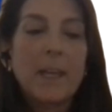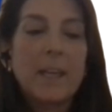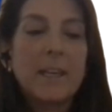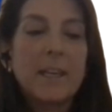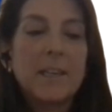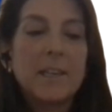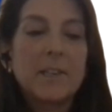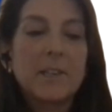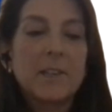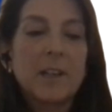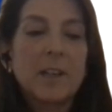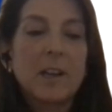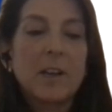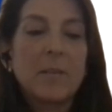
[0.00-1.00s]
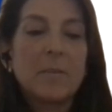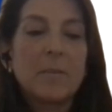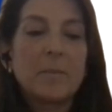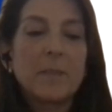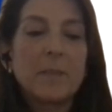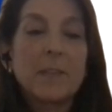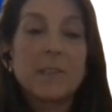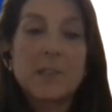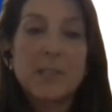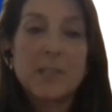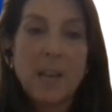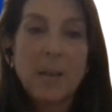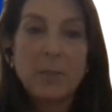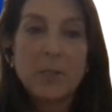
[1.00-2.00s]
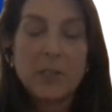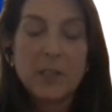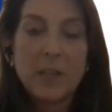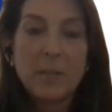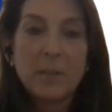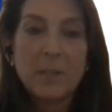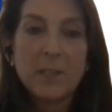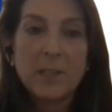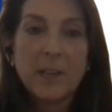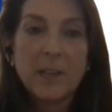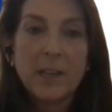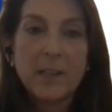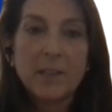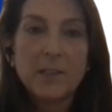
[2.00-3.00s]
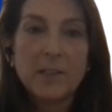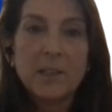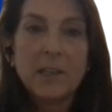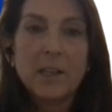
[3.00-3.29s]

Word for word: is, um, is established climate science.